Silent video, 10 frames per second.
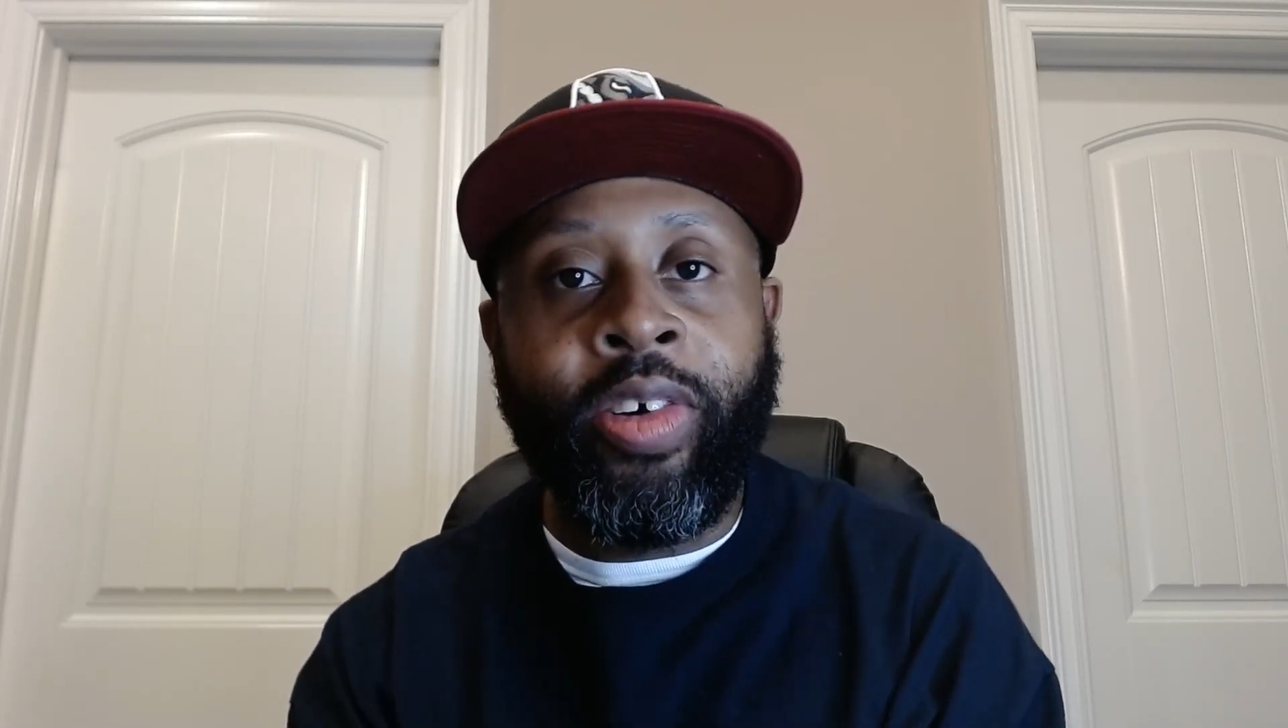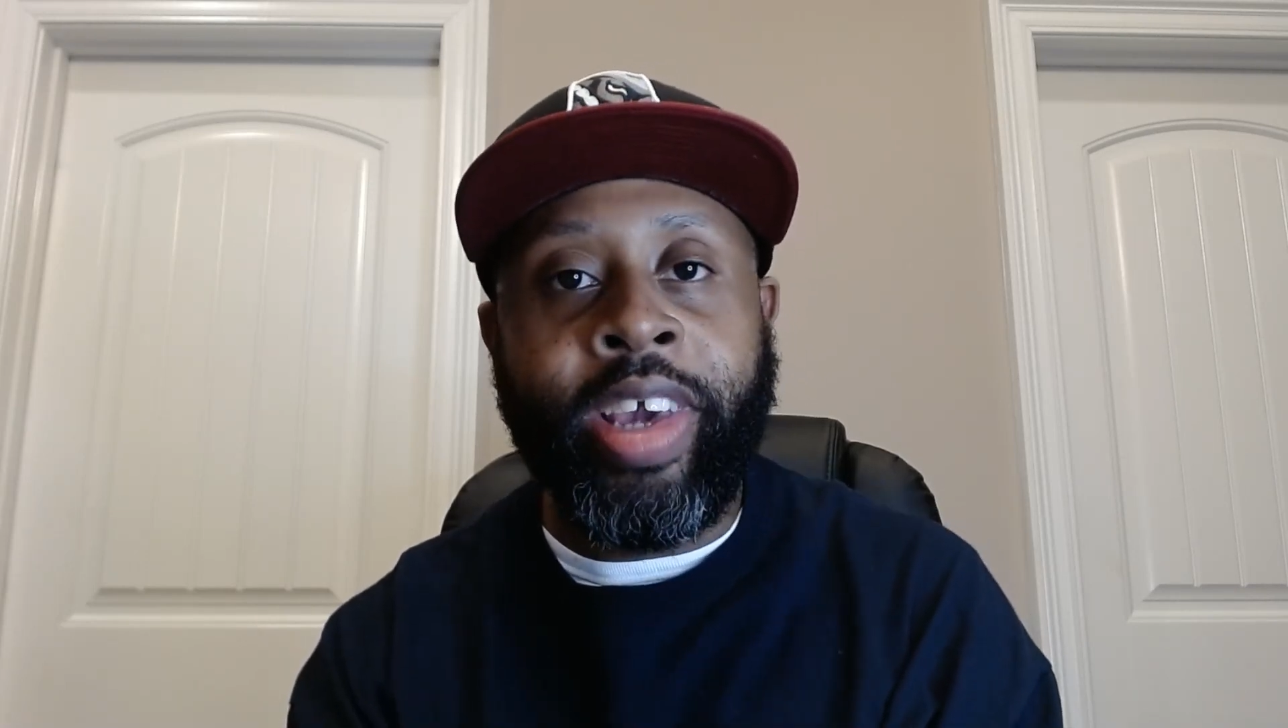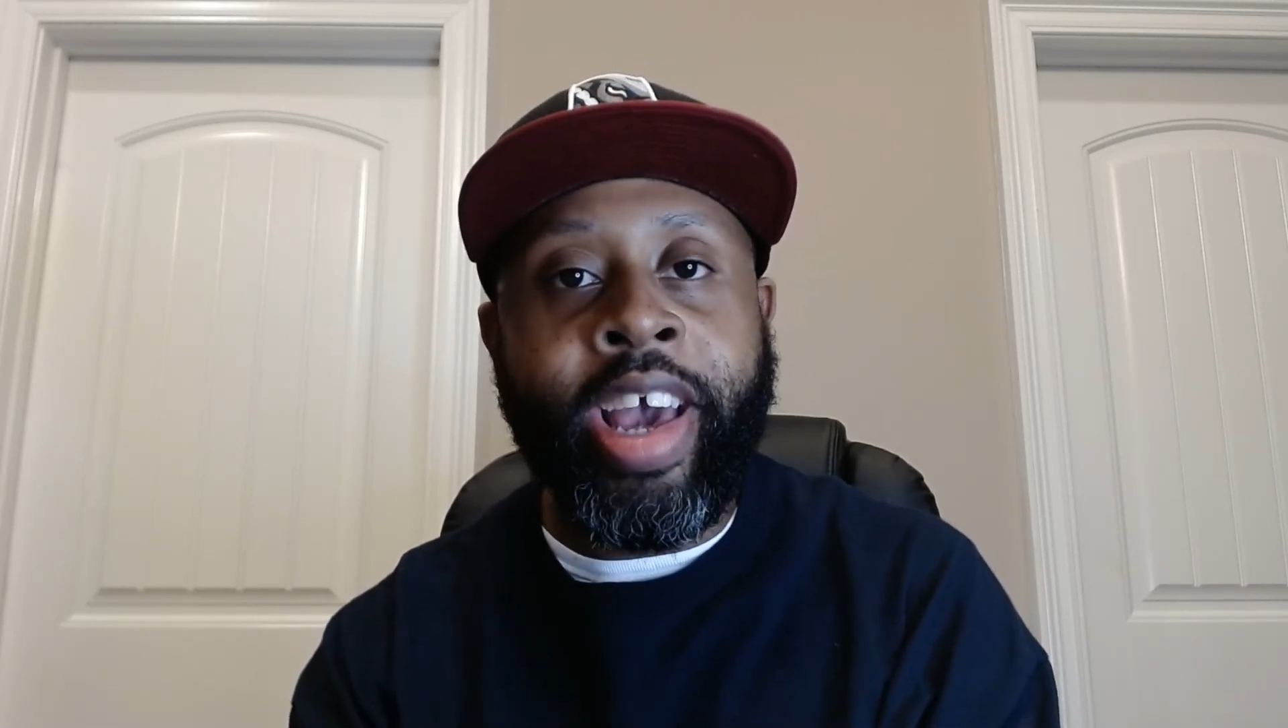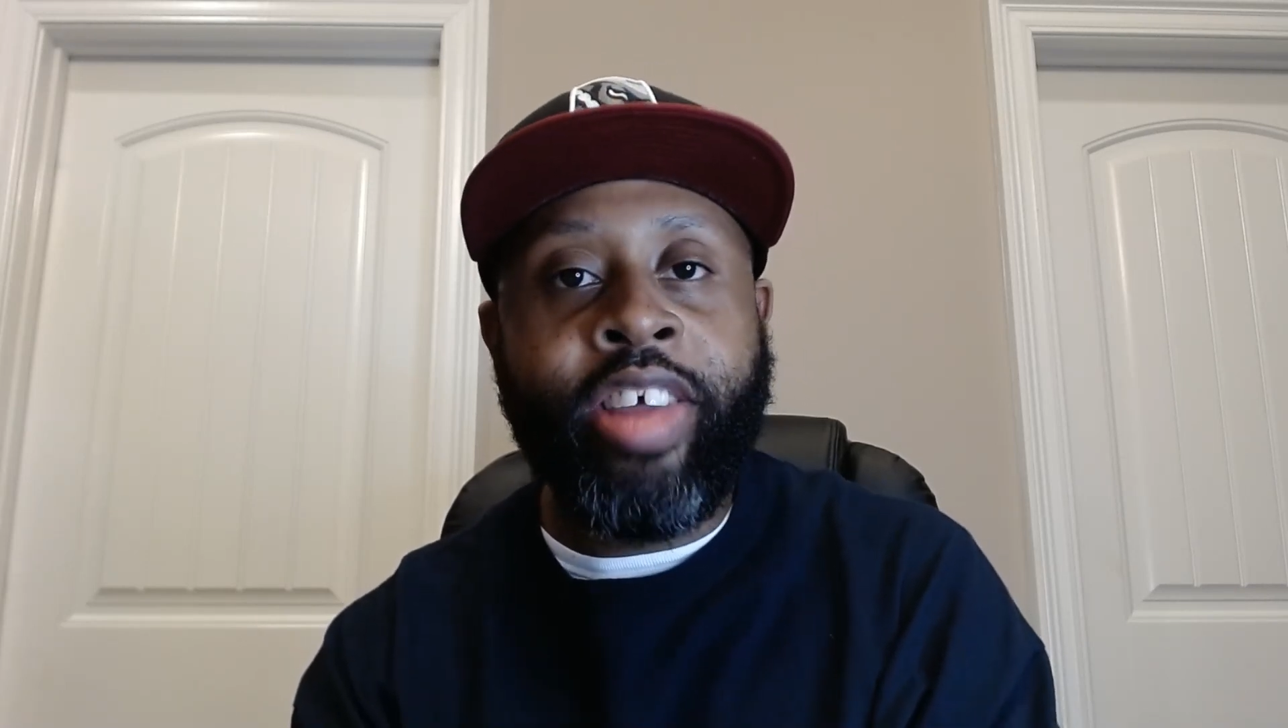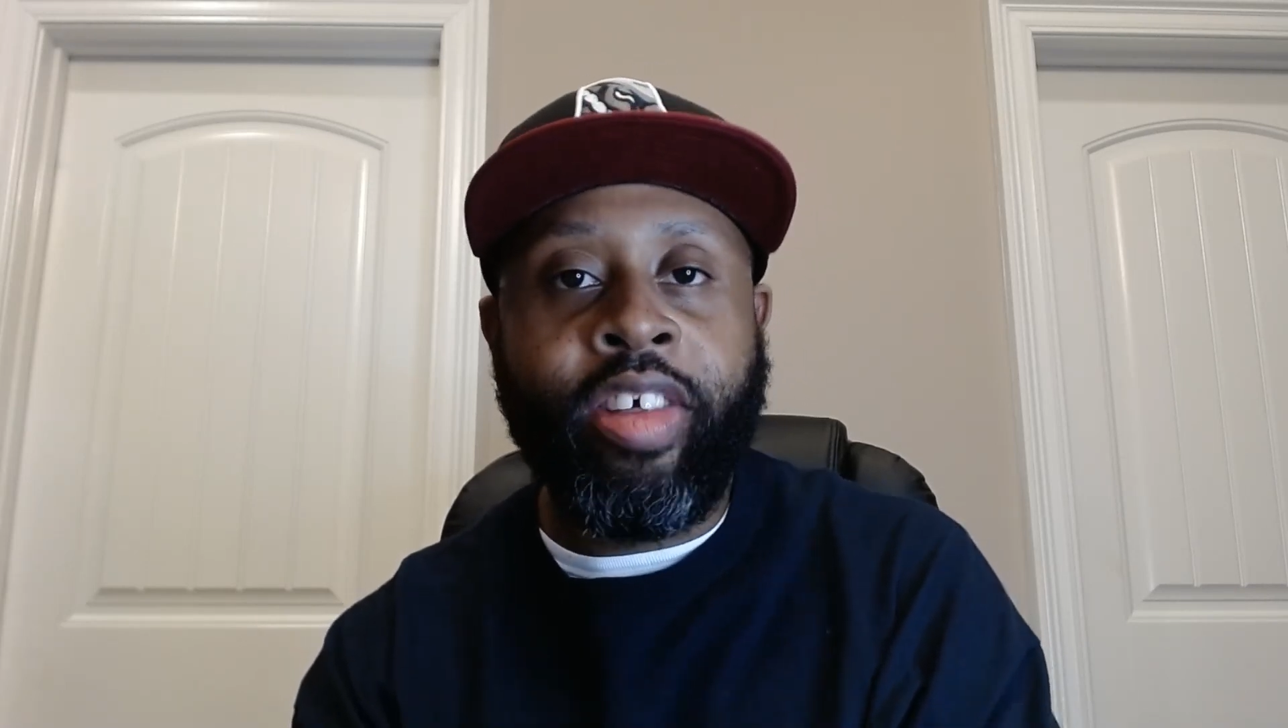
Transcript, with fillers: he has